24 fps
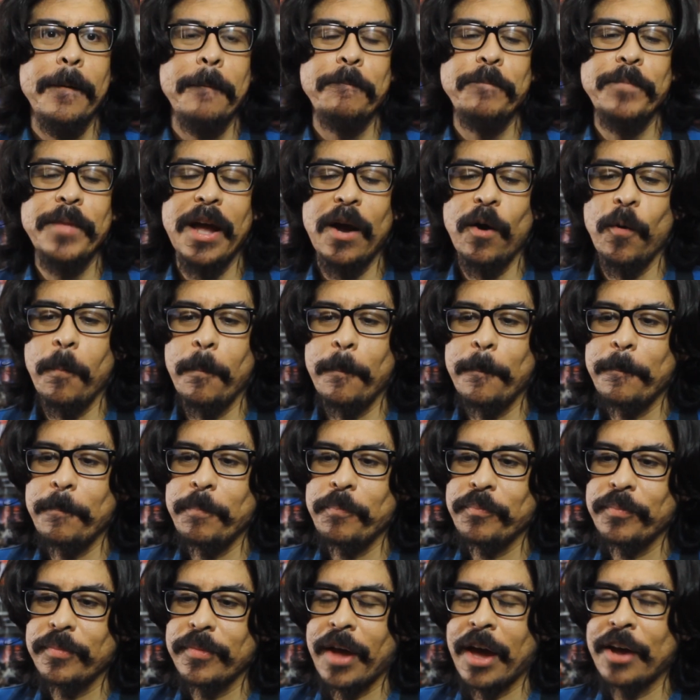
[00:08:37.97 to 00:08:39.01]
Now,
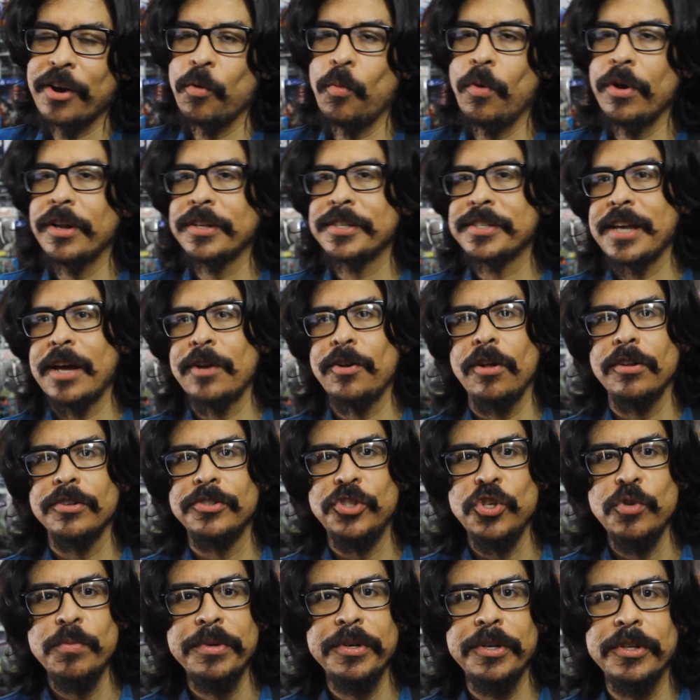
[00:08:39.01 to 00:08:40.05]
I don't want to sound all
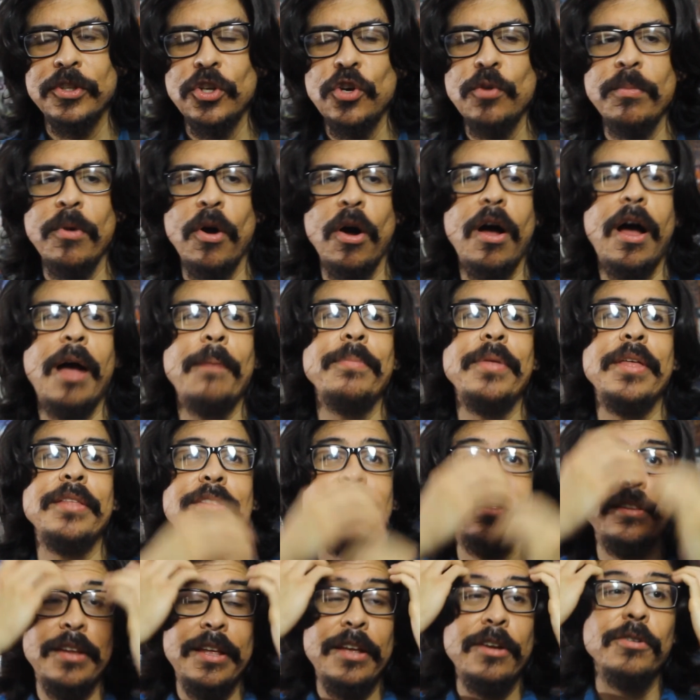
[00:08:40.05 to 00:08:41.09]
doom and gloom.
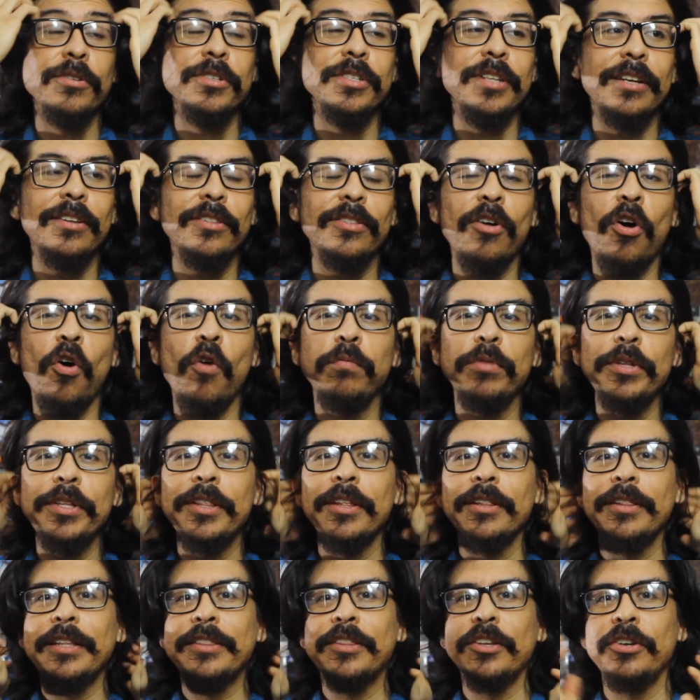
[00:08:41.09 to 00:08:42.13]
And here's like hopefully
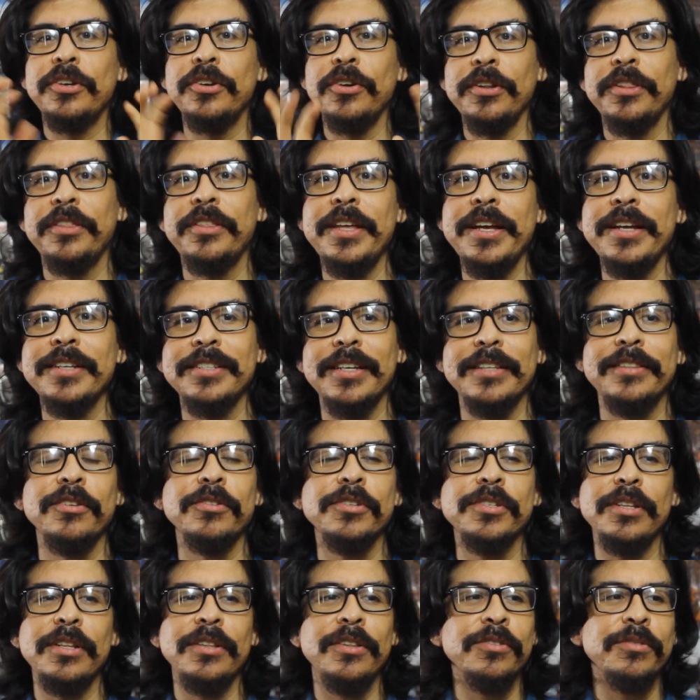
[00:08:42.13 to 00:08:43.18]
the good things. Like
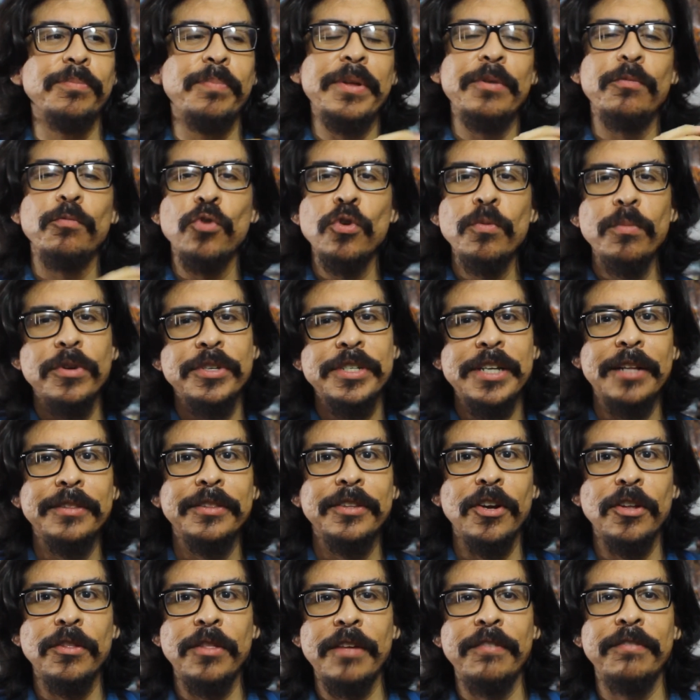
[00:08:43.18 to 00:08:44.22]
there's been rumors out
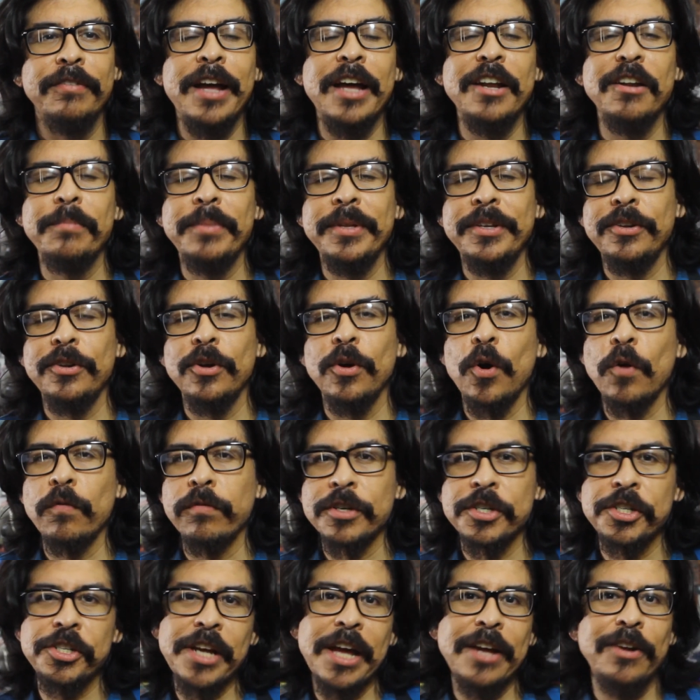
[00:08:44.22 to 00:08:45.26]
there that have kind of been
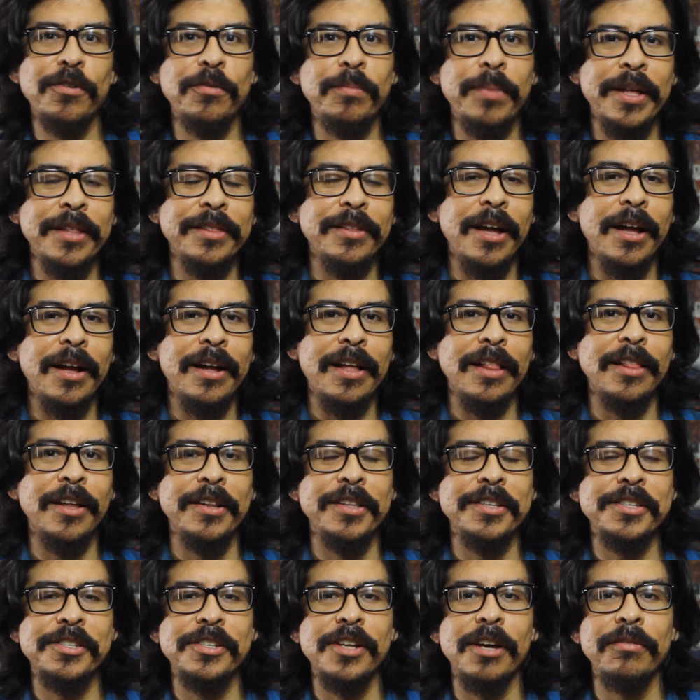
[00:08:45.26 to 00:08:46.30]
overshadowed by a lot of
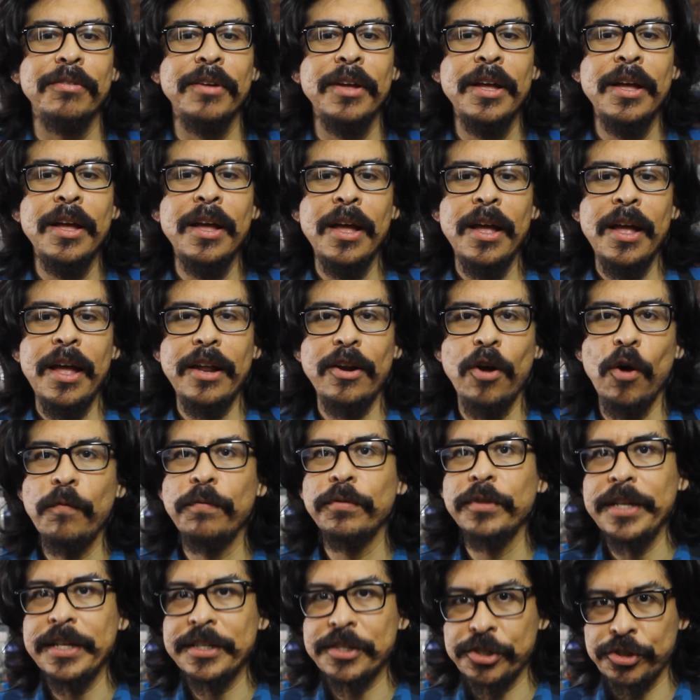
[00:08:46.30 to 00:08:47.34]
this stuff, and
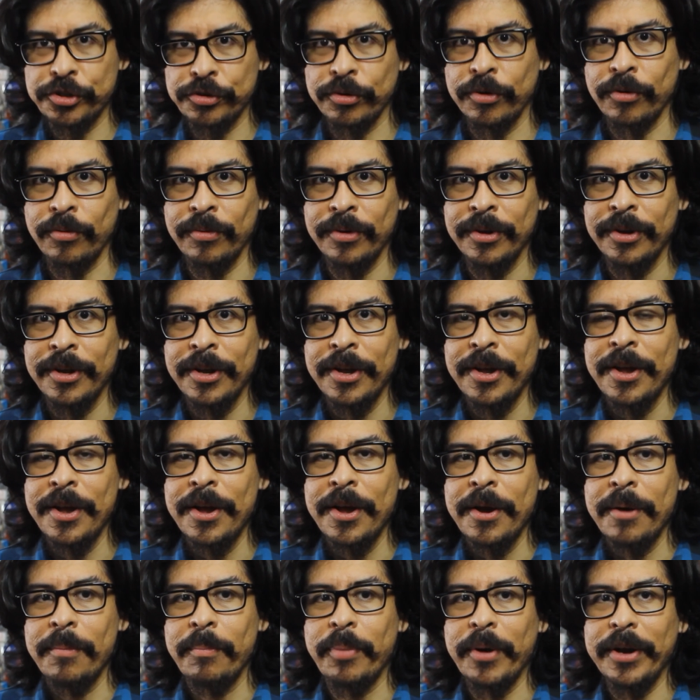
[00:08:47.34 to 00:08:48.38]
hopefully it's true.
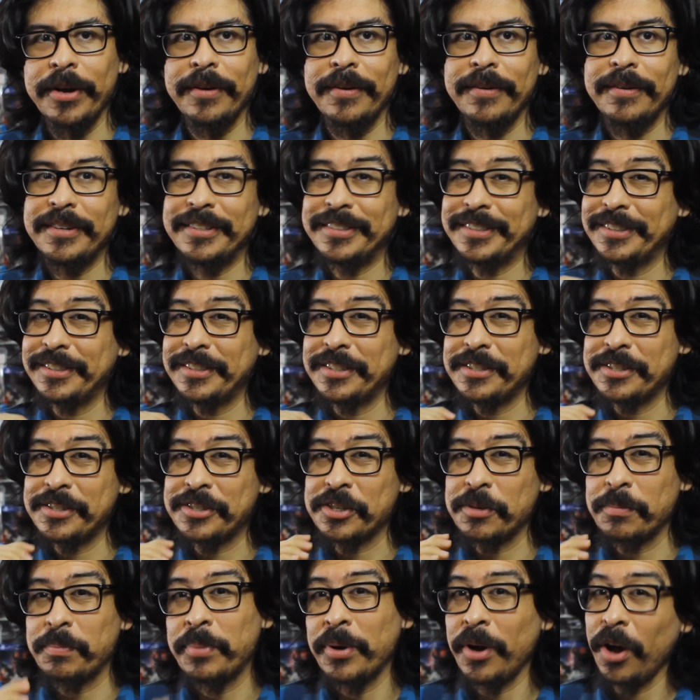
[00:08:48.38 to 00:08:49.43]
But
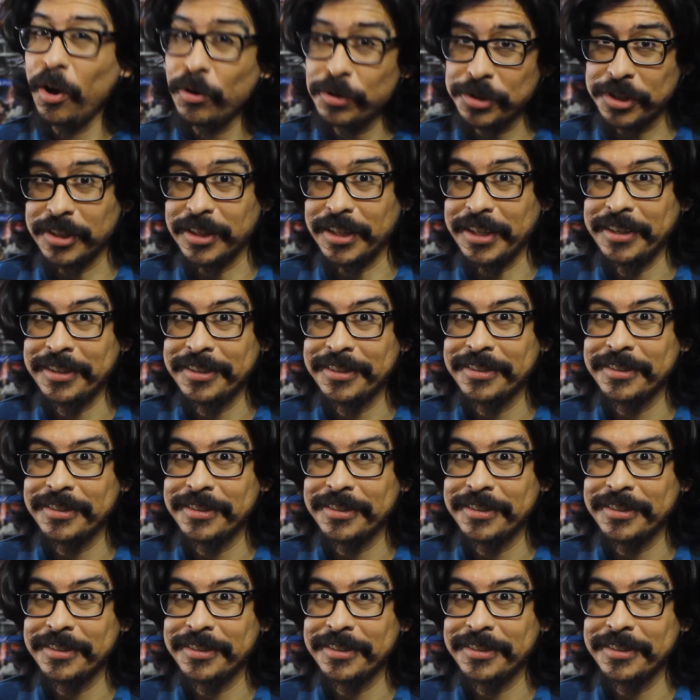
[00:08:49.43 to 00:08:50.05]
supposedly